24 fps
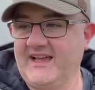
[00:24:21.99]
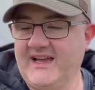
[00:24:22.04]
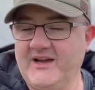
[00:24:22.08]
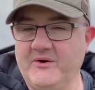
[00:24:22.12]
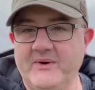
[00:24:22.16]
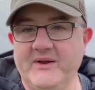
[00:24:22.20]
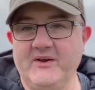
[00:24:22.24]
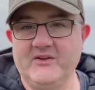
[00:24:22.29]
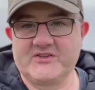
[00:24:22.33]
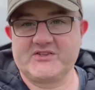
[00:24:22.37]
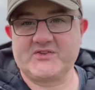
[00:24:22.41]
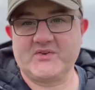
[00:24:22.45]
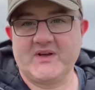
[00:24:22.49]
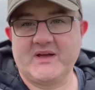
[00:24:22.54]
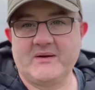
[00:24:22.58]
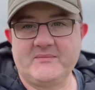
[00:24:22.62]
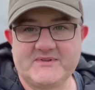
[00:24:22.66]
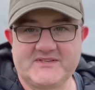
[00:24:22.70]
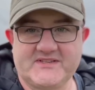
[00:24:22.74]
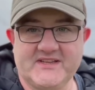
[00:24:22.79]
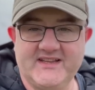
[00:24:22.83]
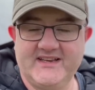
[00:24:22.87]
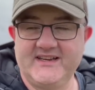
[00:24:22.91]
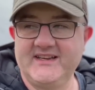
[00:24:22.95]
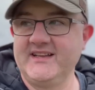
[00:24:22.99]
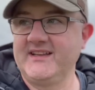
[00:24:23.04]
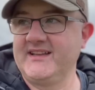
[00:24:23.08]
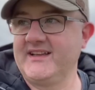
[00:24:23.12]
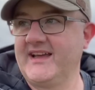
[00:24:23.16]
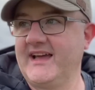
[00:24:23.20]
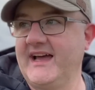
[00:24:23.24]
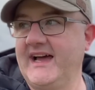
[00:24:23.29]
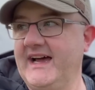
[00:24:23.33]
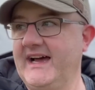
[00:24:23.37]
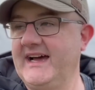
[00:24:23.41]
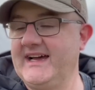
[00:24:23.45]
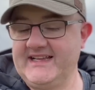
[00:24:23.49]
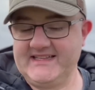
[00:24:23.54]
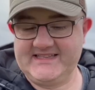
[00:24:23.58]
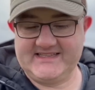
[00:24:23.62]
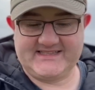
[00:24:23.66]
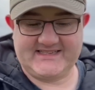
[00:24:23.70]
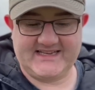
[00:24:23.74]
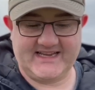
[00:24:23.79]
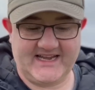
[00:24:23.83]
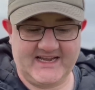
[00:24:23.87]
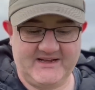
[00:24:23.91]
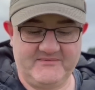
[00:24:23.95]
I went on to Amazon
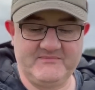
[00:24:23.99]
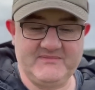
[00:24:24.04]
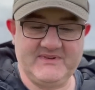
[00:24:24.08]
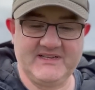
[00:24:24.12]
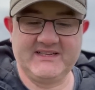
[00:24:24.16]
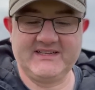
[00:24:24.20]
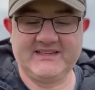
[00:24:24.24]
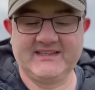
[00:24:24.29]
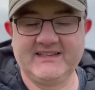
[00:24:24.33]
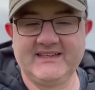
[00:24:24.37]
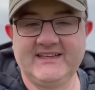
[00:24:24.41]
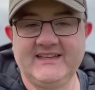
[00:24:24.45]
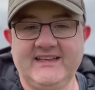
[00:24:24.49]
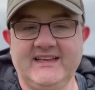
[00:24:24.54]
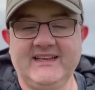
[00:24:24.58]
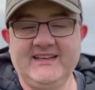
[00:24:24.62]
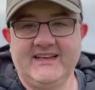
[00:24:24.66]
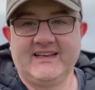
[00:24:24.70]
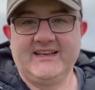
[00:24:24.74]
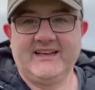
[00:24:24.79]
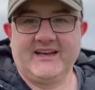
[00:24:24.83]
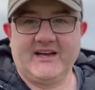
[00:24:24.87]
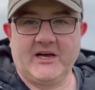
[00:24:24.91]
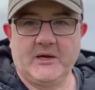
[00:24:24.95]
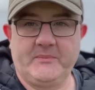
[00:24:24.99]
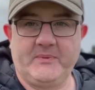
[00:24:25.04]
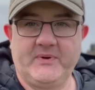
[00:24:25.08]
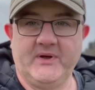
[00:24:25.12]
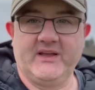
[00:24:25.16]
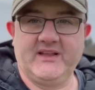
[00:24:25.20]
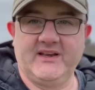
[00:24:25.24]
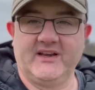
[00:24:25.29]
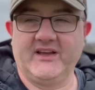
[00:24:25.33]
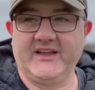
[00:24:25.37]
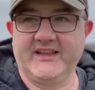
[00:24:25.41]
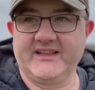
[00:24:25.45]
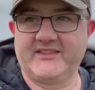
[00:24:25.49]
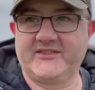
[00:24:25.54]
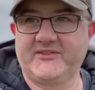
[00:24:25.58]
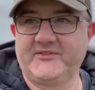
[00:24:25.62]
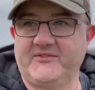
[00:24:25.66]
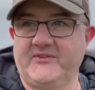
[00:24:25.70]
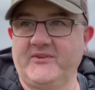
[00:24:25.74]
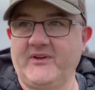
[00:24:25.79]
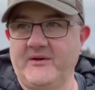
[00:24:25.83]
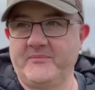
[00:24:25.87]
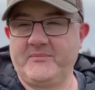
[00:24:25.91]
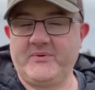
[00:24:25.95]
and I put
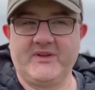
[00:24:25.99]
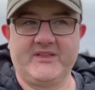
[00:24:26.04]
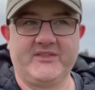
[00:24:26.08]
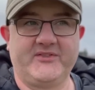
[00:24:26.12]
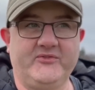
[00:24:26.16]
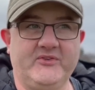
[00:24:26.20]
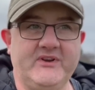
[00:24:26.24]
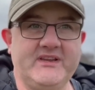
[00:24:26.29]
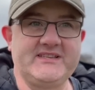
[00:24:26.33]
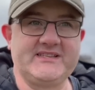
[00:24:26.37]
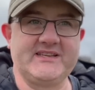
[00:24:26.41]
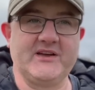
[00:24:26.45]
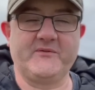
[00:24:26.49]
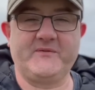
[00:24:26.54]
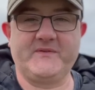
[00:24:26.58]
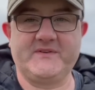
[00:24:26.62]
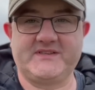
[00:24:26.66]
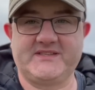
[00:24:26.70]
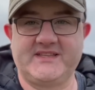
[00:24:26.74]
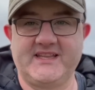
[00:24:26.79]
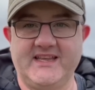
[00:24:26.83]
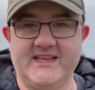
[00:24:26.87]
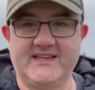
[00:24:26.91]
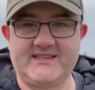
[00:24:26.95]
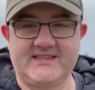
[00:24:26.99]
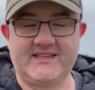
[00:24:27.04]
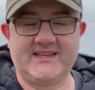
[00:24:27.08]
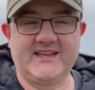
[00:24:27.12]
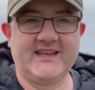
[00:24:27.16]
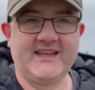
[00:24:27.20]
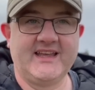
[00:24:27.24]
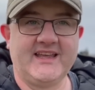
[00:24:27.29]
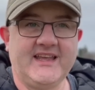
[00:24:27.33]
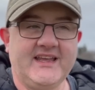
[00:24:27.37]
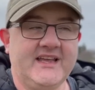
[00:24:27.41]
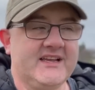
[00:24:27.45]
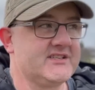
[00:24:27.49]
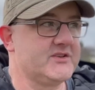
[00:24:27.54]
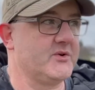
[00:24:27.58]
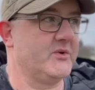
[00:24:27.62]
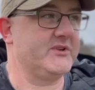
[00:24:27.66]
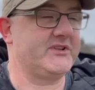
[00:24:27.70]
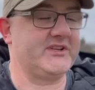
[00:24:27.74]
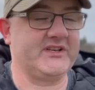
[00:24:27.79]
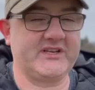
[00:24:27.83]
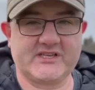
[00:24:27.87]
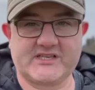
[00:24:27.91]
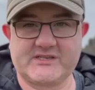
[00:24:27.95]
three selfie sticks. So I
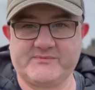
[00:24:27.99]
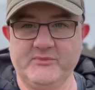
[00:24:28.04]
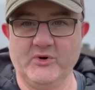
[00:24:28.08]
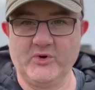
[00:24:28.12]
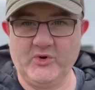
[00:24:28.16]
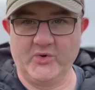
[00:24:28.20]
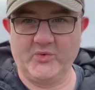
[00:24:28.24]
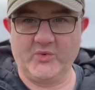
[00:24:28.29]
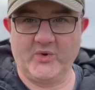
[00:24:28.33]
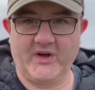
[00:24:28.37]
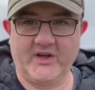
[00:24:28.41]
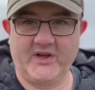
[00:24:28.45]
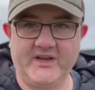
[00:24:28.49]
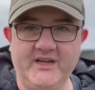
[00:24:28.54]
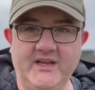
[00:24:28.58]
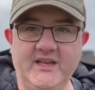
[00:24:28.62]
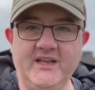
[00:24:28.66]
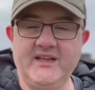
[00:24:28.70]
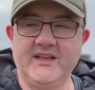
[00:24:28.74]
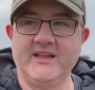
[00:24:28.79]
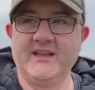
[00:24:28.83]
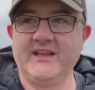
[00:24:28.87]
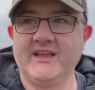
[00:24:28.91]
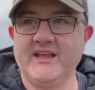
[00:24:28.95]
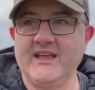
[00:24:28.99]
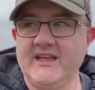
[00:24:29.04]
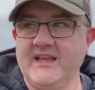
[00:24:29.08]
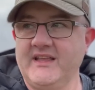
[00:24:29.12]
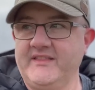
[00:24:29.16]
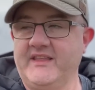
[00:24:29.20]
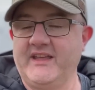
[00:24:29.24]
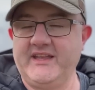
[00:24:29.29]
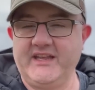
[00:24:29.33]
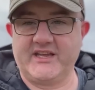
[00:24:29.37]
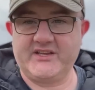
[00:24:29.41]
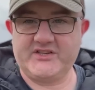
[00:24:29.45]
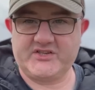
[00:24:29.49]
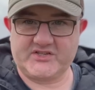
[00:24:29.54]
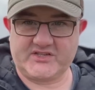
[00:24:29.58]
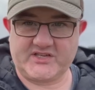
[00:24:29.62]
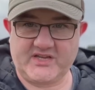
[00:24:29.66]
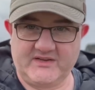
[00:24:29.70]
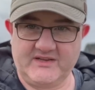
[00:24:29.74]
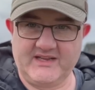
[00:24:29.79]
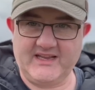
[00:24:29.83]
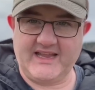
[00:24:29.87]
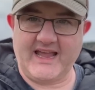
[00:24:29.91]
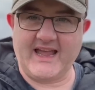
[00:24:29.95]
wanted a small one that you could just
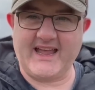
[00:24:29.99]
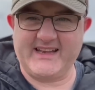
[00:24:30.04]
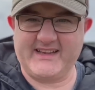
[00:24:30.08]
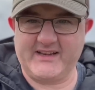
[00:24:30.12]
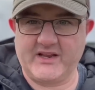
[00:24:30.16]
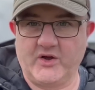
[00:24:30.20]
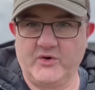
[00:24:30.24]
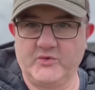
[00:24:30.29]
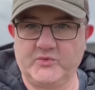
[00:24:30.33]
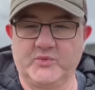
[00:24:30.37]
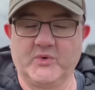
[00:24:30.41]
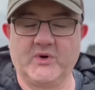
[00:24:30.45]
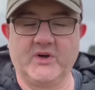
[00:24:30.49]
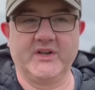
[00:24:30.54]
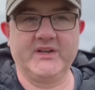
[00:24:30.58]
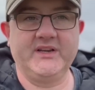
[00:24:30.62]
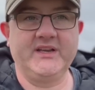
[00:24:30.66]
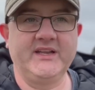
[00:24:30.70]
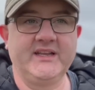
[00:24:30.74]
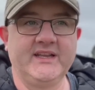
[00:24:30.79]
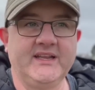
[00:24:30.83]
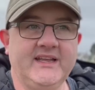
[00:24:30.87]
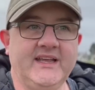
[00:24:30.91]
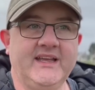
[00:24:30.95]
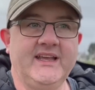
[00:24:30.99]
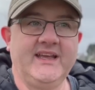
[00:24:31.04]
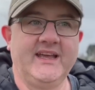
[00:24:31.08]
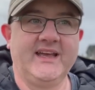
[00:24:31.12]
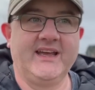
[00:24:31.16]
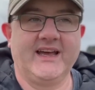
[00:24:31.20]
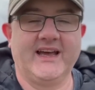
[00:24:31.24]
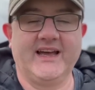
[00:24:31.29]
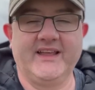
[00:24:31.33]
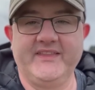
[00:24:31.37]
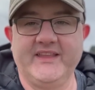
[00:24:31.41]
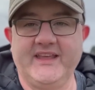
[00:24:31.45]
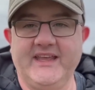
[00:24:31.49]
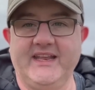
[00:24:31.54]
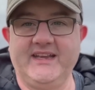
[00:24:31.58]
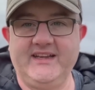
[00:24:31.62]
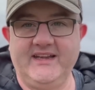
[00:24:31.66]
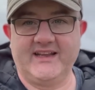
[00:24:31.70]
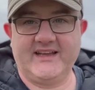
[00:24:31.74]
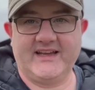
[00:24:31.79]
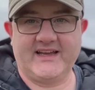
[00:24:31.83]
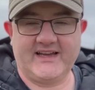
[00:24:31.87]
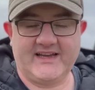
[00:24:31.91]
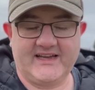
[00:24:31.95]
hand hold one. And
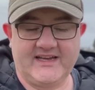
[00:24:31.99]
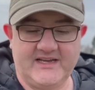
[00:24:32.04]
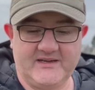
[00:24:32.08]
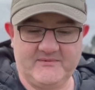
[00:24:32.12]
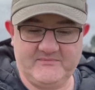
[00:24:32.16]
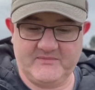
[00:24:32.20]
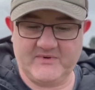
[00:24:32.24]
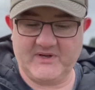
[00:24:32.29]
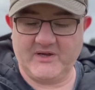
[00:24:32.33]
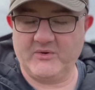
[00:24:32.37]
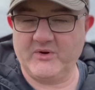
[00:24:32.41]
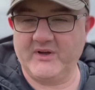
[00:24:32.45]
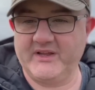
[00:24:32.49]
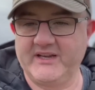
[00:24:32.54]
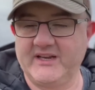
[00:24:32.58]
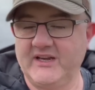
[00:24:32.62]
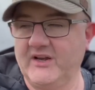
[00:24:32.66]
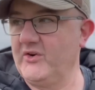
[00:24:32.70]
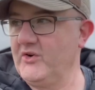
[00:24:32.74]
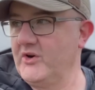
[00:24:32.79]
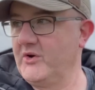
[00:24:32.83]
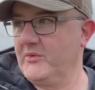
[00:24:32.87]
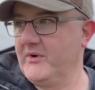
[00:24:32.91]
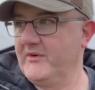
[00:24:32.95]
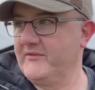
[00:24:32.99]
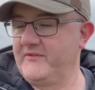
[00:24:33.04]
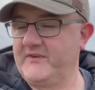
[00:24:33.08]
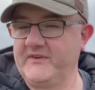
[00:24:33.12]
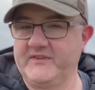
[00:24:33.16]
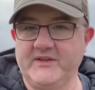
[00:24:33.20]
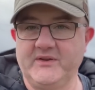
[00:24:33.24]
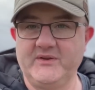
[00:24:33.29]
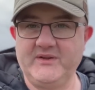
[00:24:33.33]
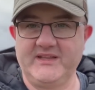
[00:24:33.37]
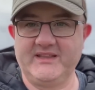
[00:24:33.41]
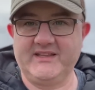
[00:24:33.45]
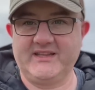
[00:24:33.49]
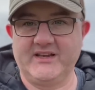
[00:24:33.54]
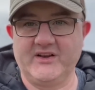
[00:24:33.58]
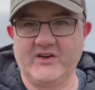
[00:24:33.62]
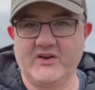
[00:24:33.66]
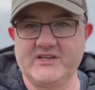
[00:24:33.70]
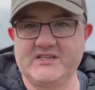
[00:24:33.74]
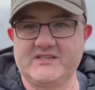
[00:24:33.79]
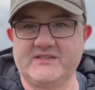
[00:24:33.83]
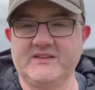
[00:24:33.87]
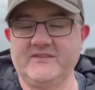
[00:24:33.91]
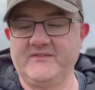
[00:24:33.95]
then I wanted a longer one for doing the
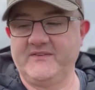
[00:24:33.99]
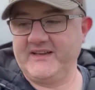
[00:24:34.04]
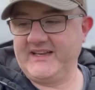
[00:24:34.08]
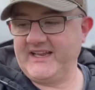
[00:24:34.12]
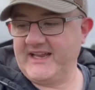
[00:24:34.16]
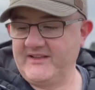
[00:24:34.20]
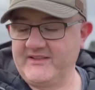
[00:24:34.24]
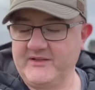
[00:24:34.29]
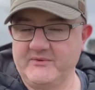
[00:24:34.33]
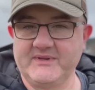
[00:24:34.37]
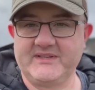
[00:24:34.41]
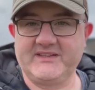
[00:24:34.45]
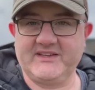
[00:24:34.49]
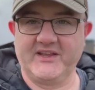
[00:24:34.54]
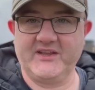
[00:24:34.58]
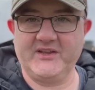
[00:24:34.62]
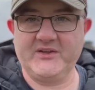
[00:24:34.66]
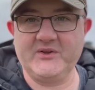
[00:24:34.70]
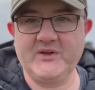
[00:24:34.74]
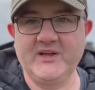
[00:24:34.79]
nice video that we do.